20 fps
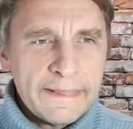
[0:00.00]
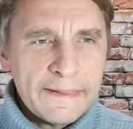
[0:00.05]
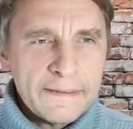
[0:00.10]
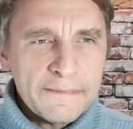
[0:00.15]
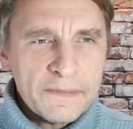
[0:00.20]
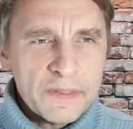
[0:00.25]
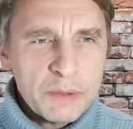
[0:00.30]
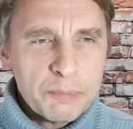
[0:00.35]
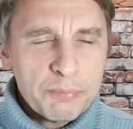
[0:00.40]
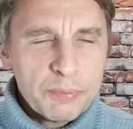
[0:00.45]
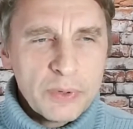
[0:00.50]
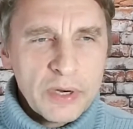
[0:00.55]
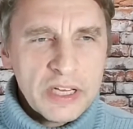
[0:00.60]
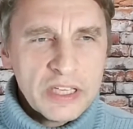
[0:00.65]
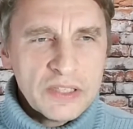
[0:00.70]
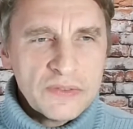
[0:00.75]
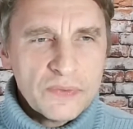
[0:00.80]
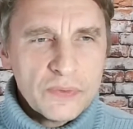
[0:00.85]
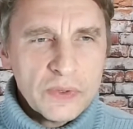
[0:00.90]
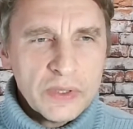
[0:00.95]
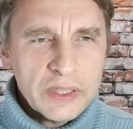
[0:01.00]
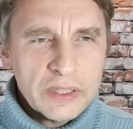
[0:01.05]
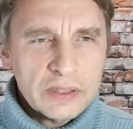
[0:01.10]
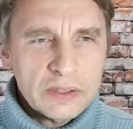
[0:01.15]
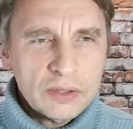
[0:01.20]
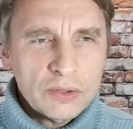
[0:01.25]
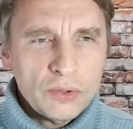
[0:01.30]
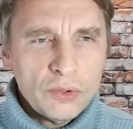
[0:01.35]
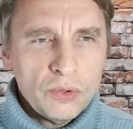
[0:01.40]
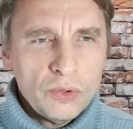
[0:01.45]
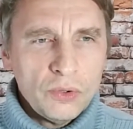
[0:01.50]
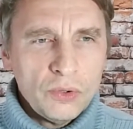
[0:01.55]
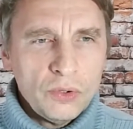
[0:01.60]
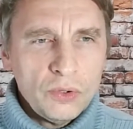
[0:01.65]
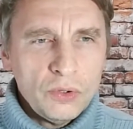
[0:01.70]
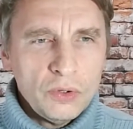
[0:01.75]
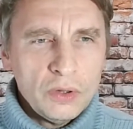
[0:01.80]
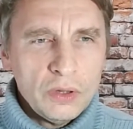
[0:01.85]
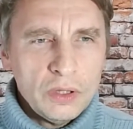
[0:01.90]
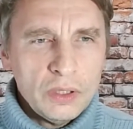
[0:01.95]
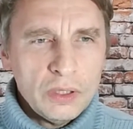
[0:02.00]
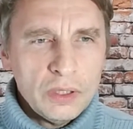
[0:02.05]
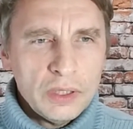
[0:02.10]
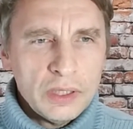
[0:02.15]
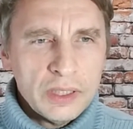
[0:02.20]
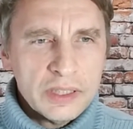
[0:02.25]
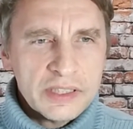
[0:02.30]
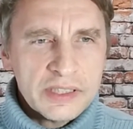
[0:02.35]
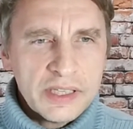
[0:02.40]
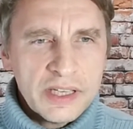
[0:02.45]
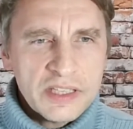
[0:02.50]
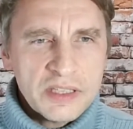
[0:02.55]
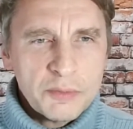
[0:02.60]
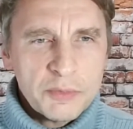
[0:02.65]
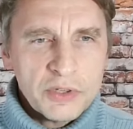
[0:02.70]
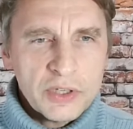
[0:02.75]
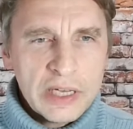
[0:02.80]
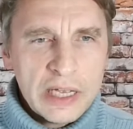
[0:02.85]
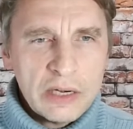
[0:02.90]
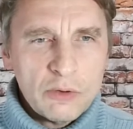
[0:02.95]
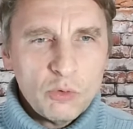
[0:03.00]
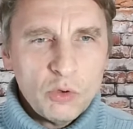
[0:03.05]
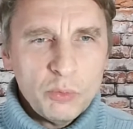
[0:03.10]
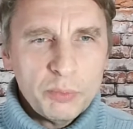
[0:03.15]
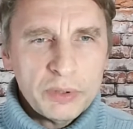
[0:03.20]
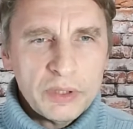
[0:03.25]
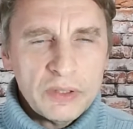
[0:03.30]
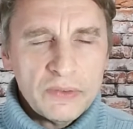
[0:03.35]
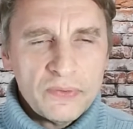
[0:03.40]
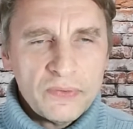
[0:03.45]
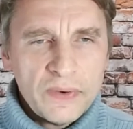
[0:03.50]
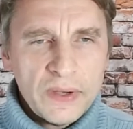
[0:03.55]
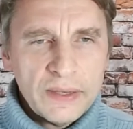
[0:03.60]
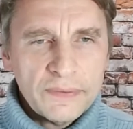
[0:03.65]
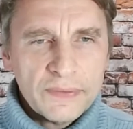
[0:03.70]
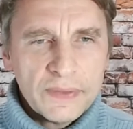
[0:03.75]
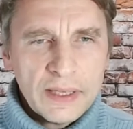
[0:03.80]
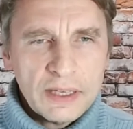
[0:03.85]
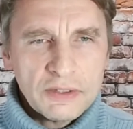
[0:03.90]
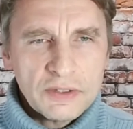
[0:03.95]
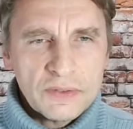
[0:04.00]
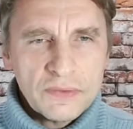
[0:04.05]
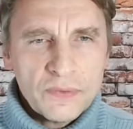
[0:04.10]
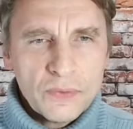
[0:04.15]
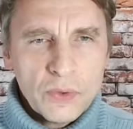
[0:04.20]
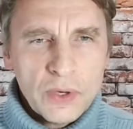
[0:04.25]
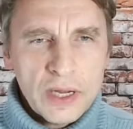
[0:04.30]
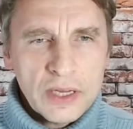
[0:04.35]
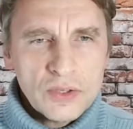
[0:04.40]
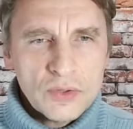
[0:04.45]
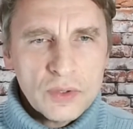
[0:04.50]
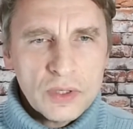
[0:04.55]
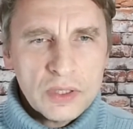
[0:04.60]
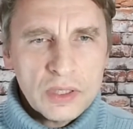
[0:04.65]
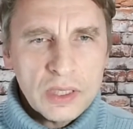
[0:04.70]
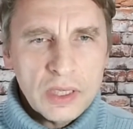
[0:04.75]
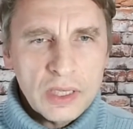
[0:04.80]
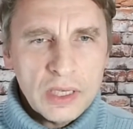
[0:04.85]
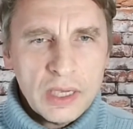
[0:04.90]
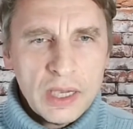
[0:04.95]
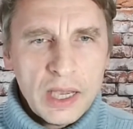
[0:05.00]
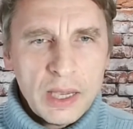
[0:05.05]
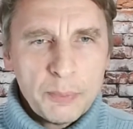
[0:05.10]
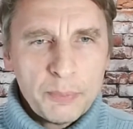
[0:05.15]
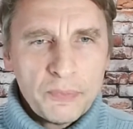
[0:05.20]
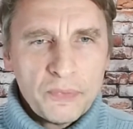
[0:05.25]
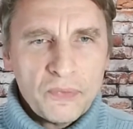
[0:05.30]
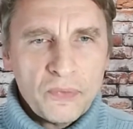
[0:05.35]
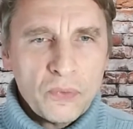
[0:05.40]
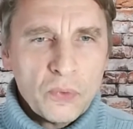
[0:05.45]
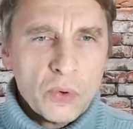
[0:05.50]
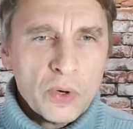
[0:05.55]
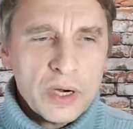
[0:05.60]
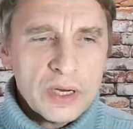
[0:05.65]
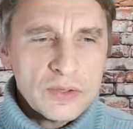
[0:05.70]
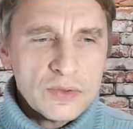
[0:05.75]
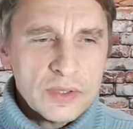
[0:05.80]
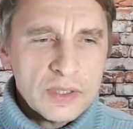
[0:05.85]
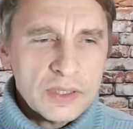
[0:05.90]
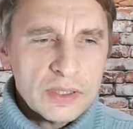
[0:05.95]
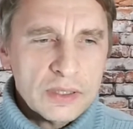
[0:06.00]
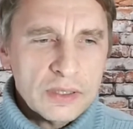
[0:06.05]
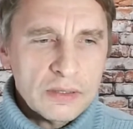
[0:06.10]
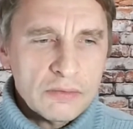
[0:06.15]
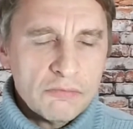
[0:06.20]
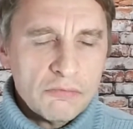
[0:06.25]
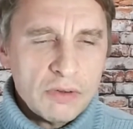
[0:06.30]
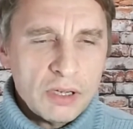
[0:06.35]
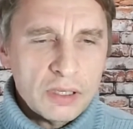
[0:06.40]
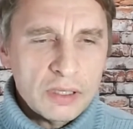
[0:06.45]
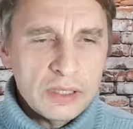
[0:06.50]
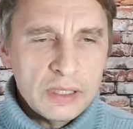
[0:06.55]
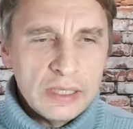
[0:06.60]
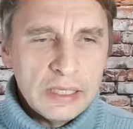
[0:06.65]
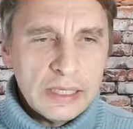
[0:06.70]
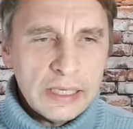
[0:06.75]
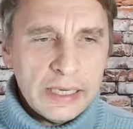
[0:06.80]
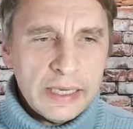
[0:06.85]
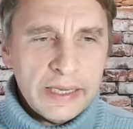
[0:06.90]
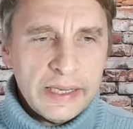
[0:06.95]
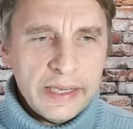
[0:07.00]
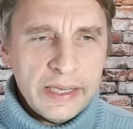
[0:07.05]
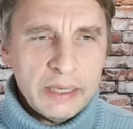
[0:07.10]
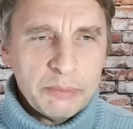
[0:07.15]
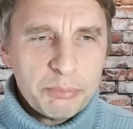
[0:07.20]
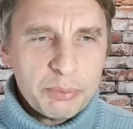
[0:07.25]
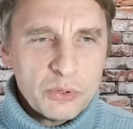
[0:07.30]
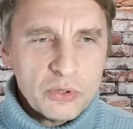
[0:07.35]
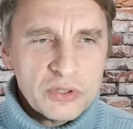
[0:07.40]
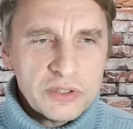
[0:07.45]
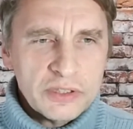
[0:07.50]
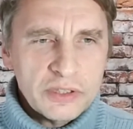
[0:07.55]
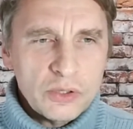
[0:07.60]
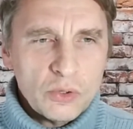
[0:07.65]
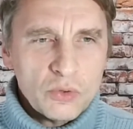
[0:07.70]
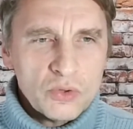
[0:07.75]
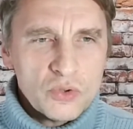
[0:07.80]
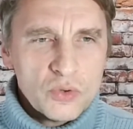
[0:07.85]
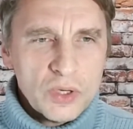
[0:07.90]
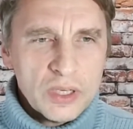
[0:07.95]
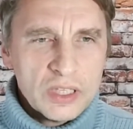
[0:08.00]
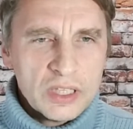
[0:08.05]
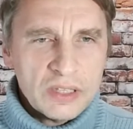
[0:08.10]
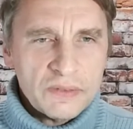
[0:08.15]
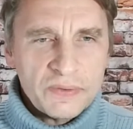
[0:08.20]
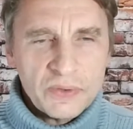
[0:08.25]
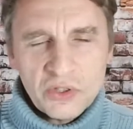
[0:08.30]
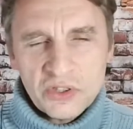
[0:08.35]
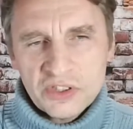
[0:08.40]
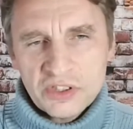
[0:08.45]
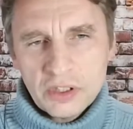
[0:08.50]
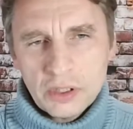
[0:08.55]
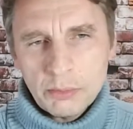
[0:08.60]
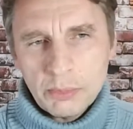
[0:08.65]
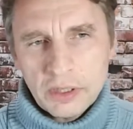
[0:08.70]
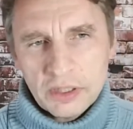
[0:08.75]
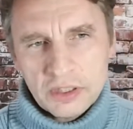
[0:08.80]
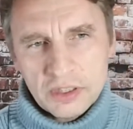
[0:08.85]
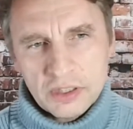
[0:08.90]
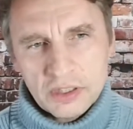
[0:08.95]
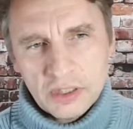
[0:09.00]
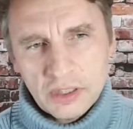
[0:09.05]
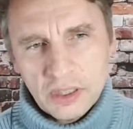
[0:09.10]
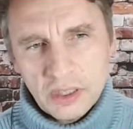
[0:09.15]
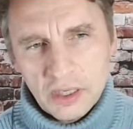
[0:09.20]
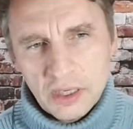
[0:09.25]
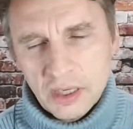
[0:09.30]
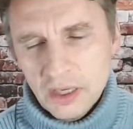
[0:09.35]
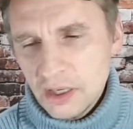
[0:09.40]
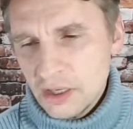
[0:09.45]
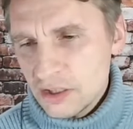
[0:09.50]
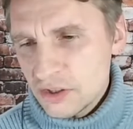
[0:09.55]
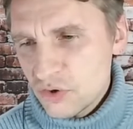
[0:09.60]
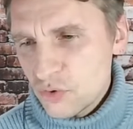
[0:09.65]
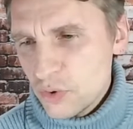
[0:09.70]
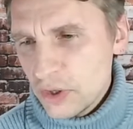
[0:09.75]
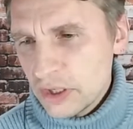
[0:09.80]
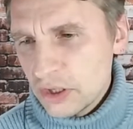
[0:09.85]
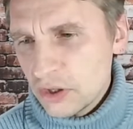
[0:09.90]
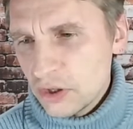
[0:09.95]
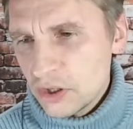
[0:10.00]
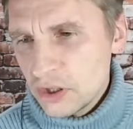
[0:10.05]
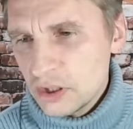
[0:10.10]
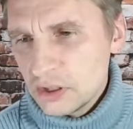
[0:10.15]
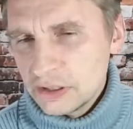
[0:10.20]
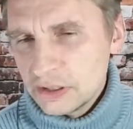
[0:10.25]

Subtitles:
The price for a tall size Americano will be 5,400, up 401. I personally don't drink. If you're a Starbucks drinker,